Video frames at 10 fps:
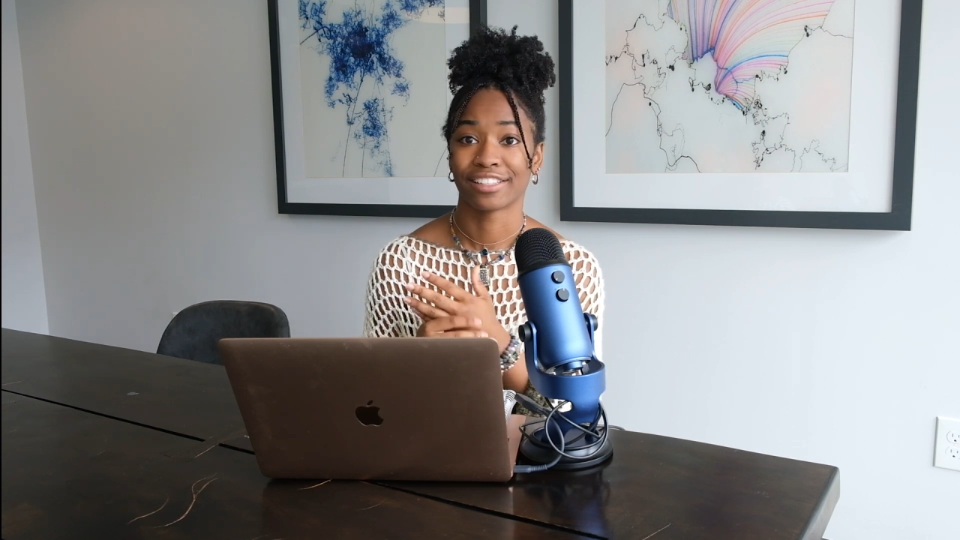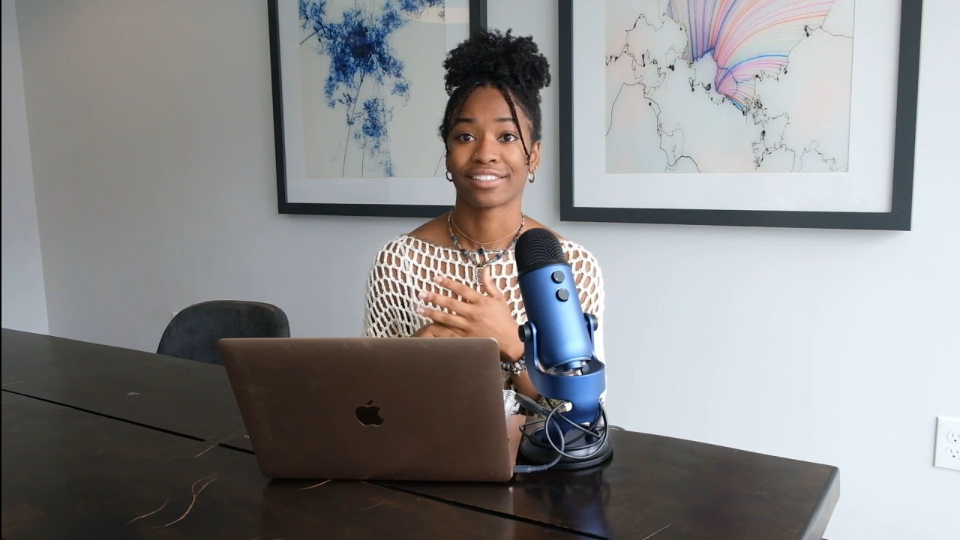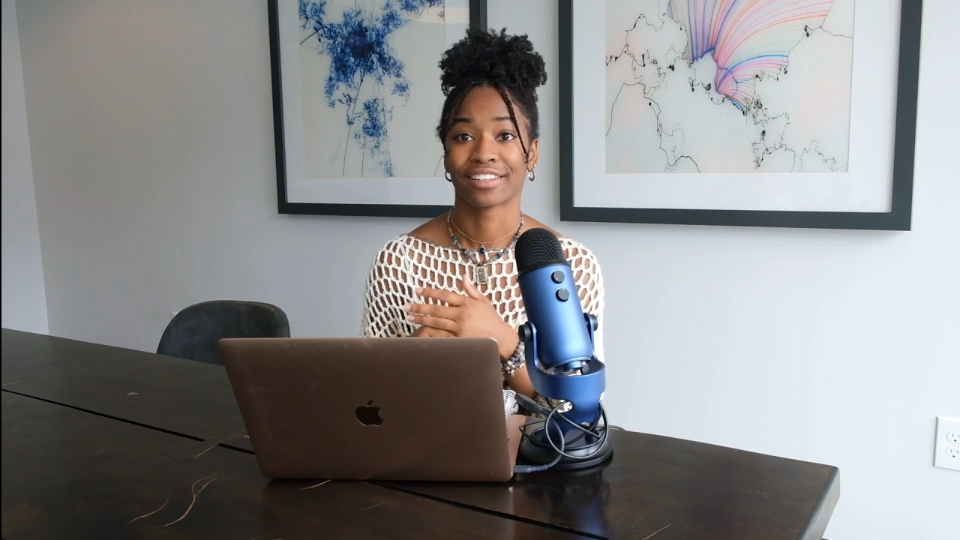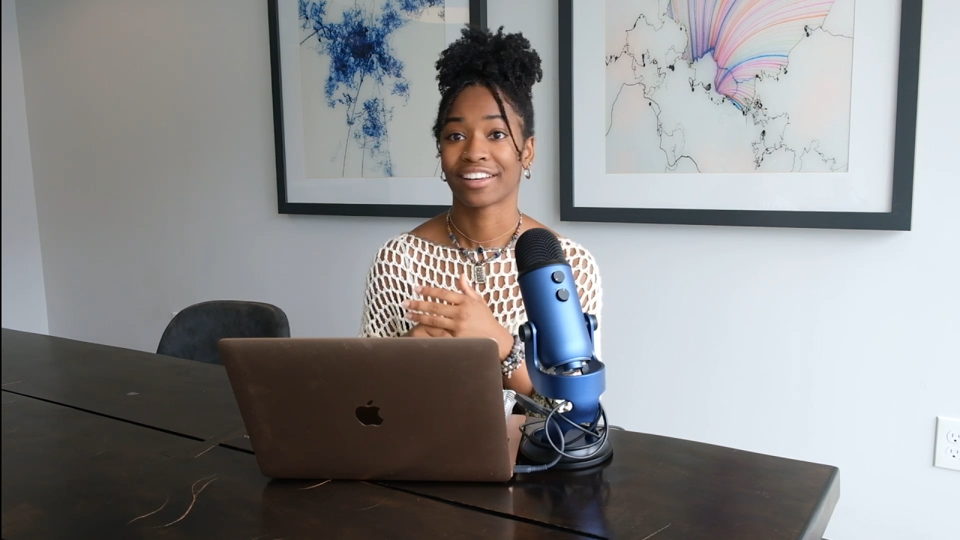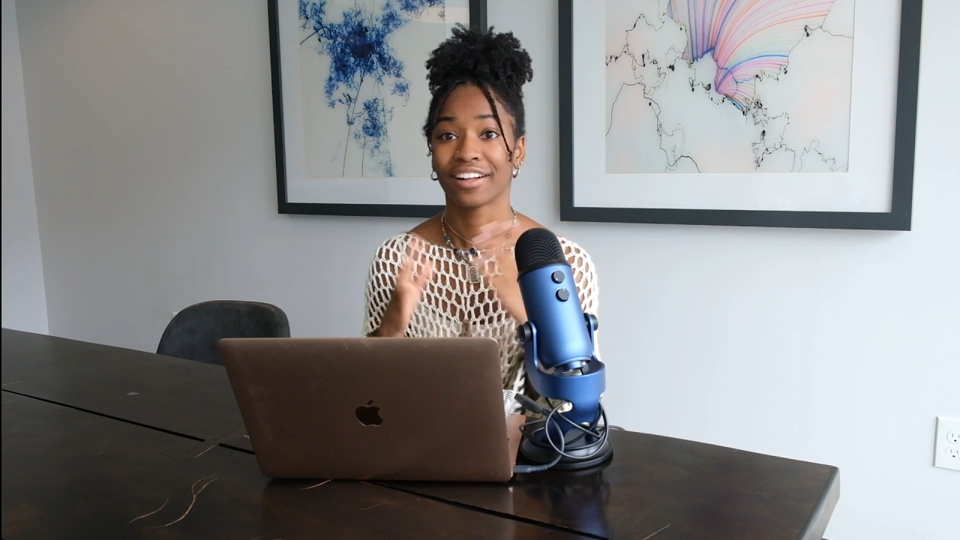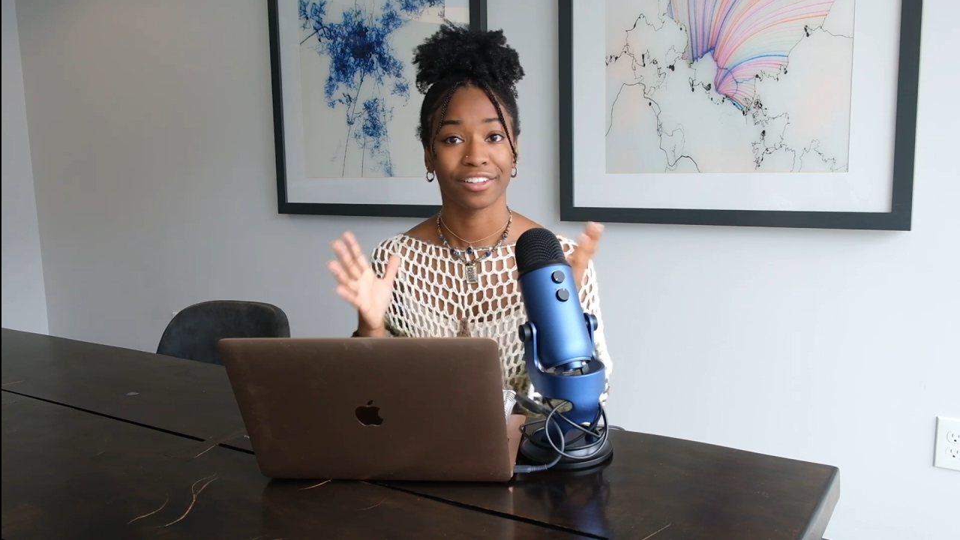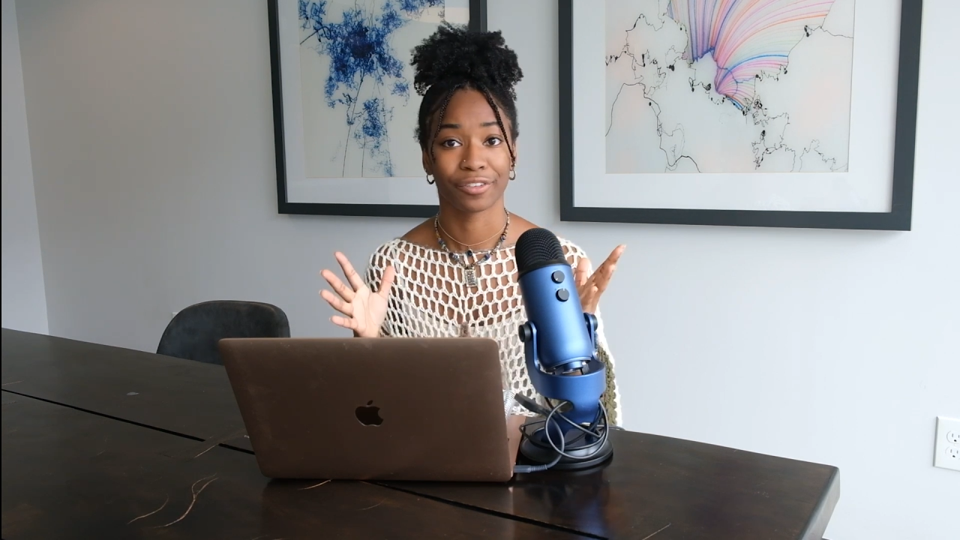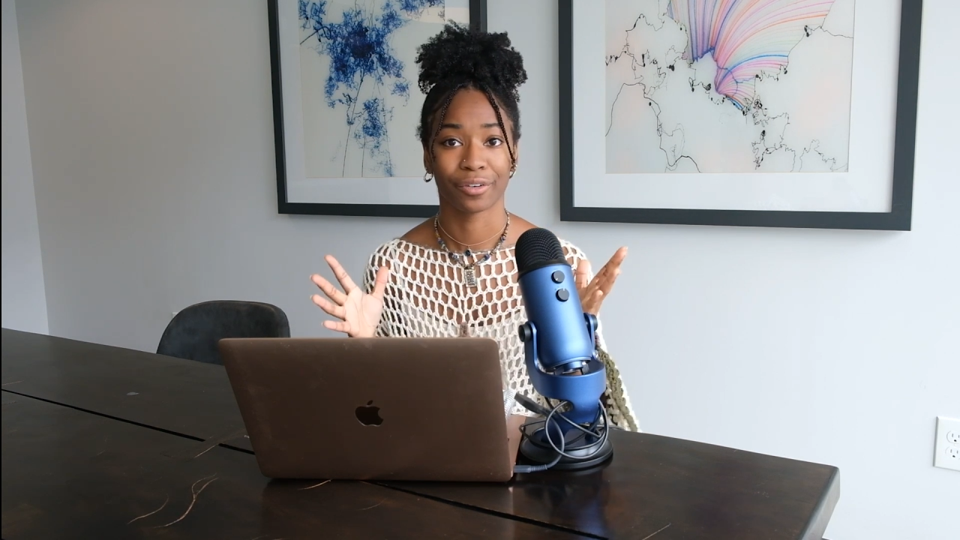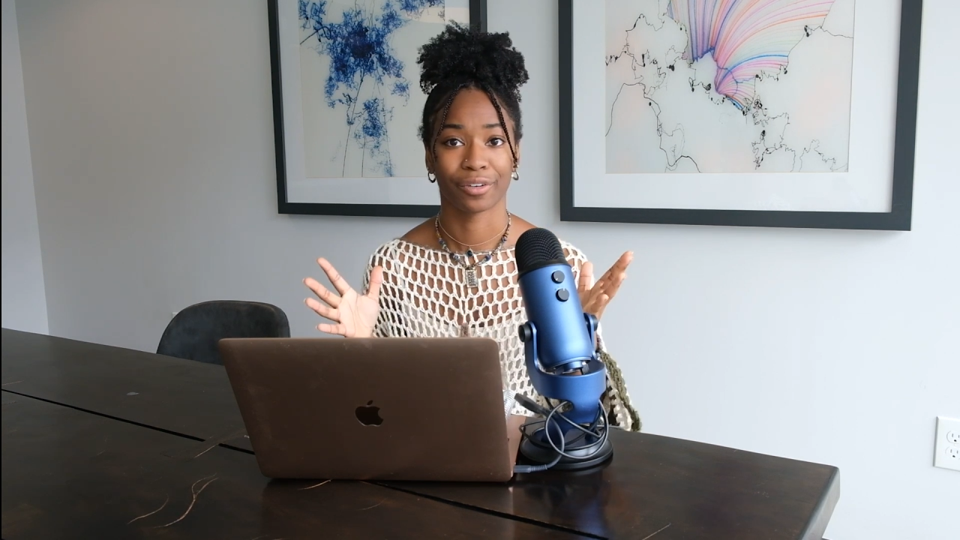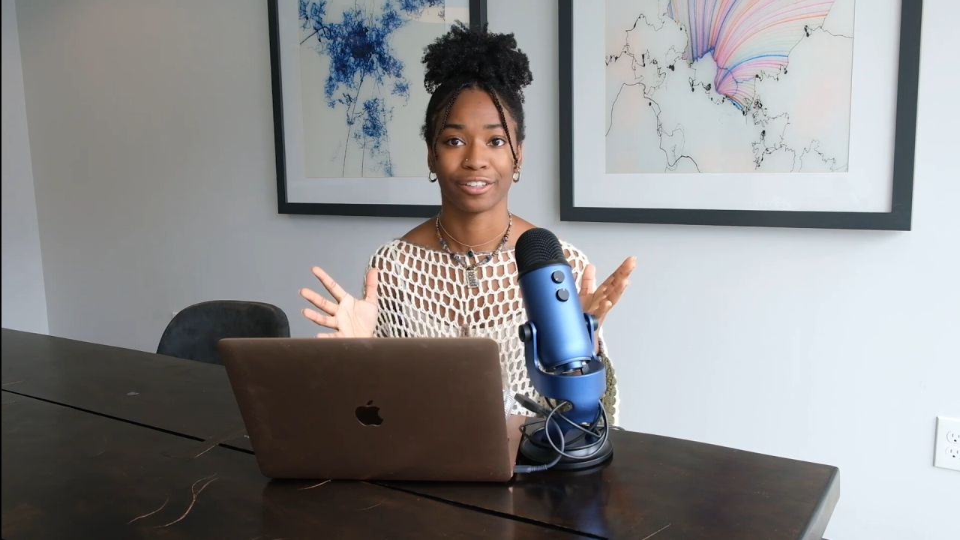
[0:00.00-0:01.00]
just
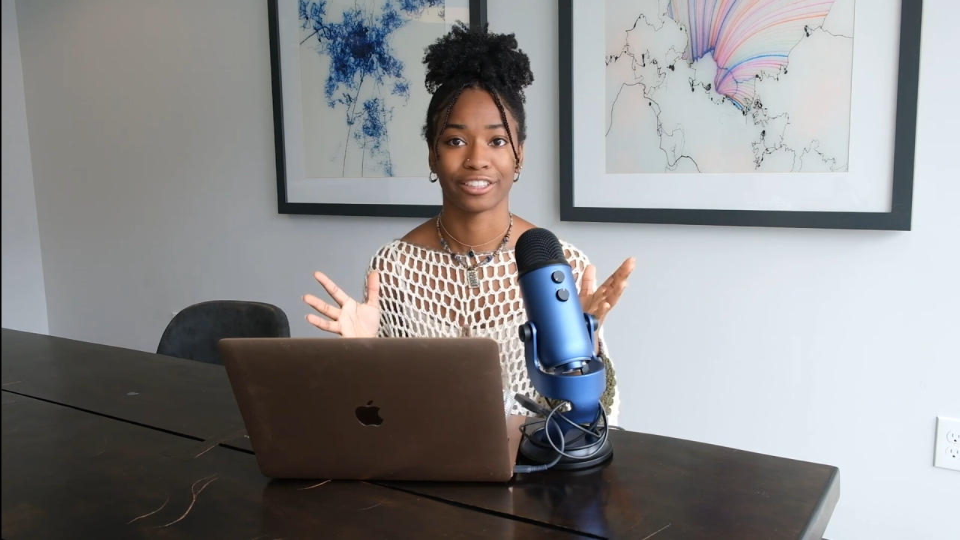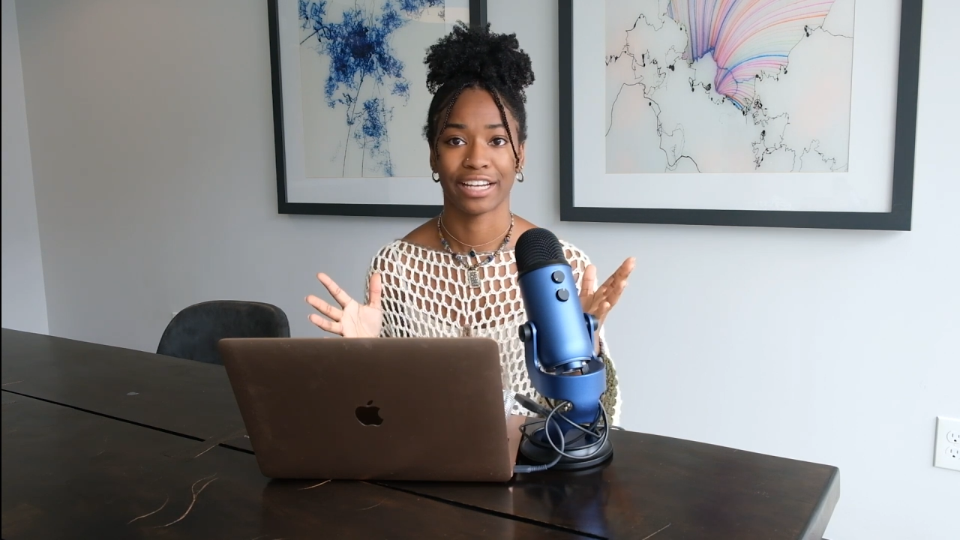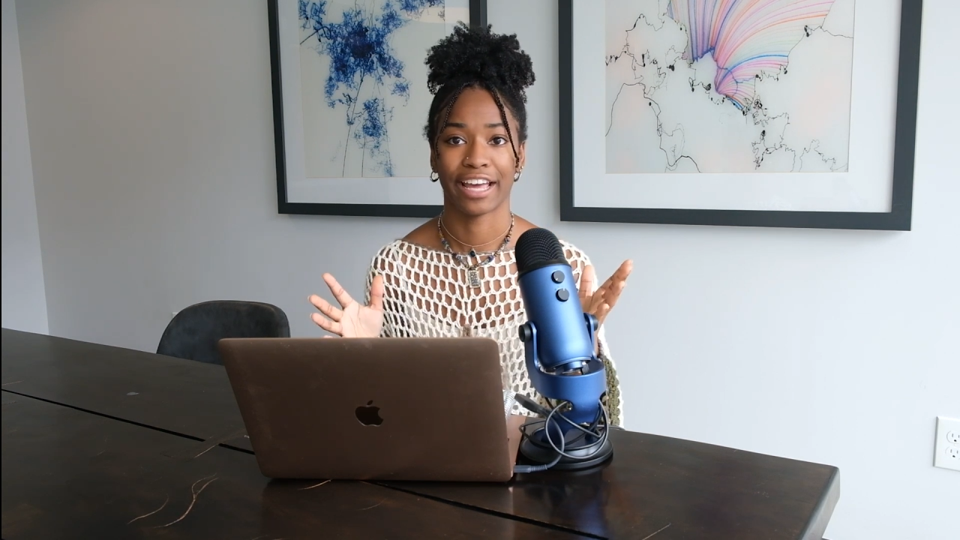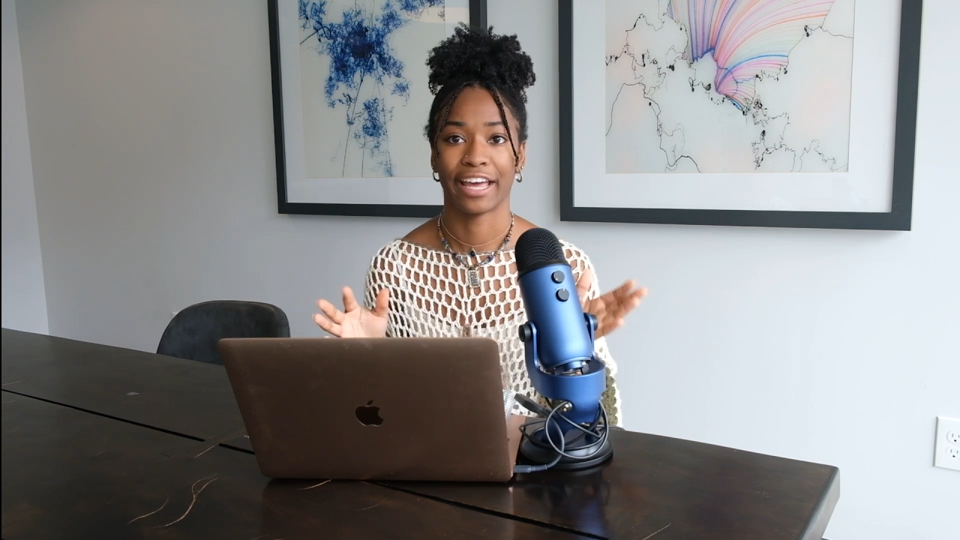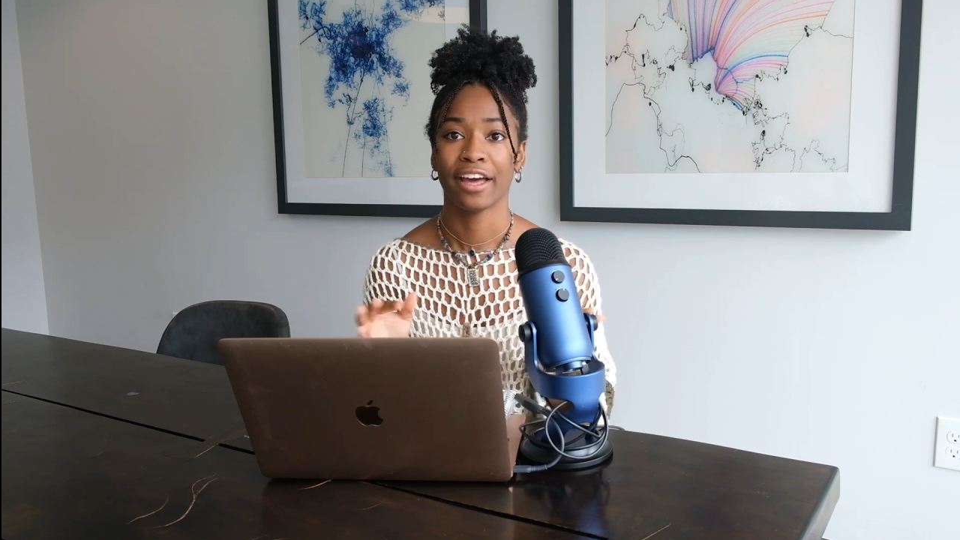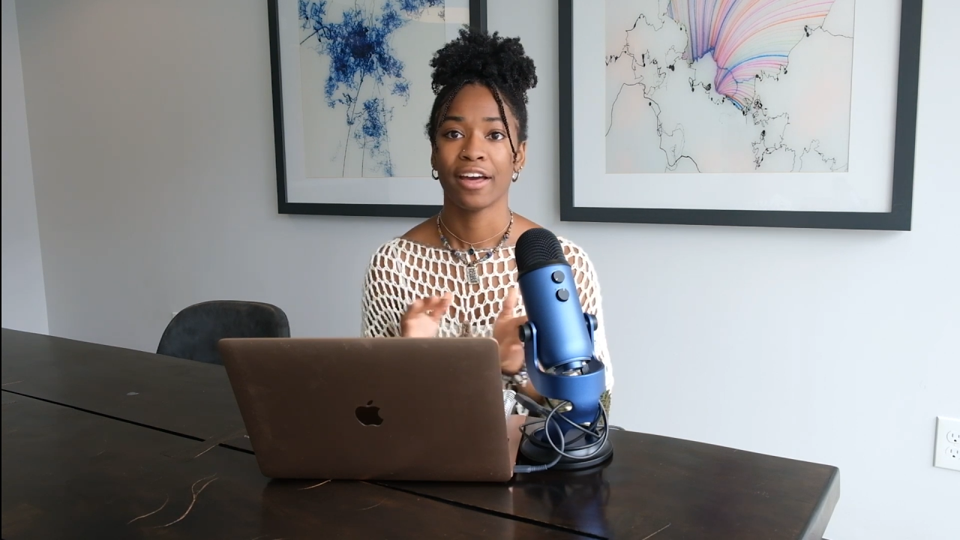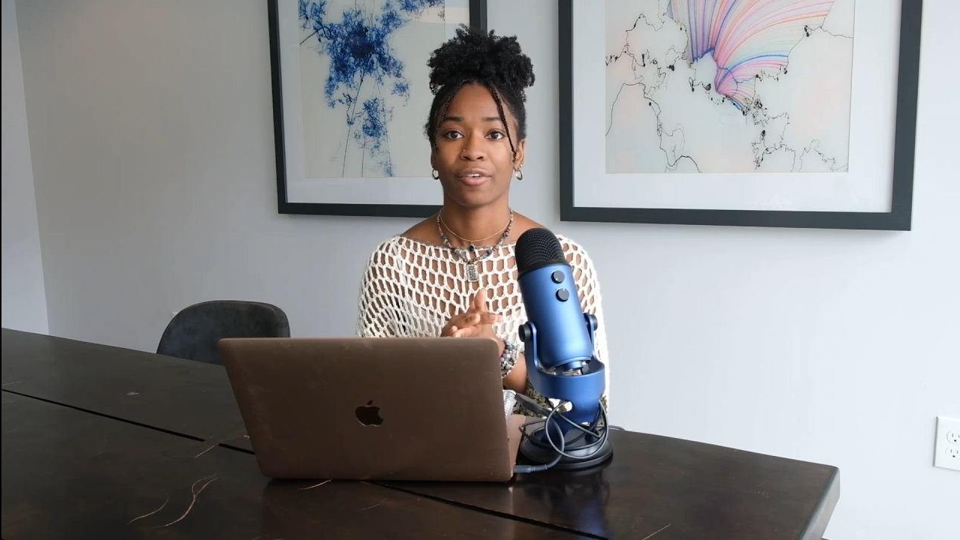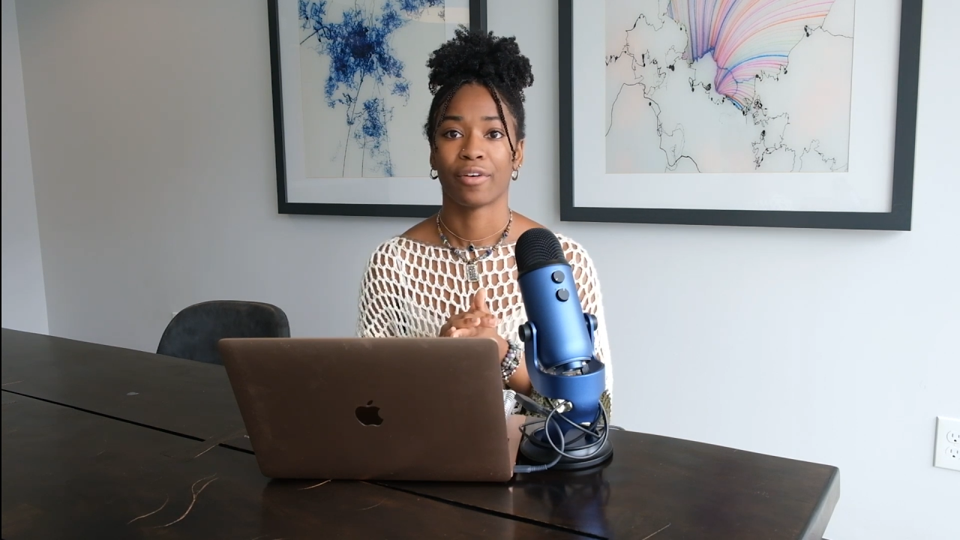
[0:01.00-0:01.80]
colorful crochet,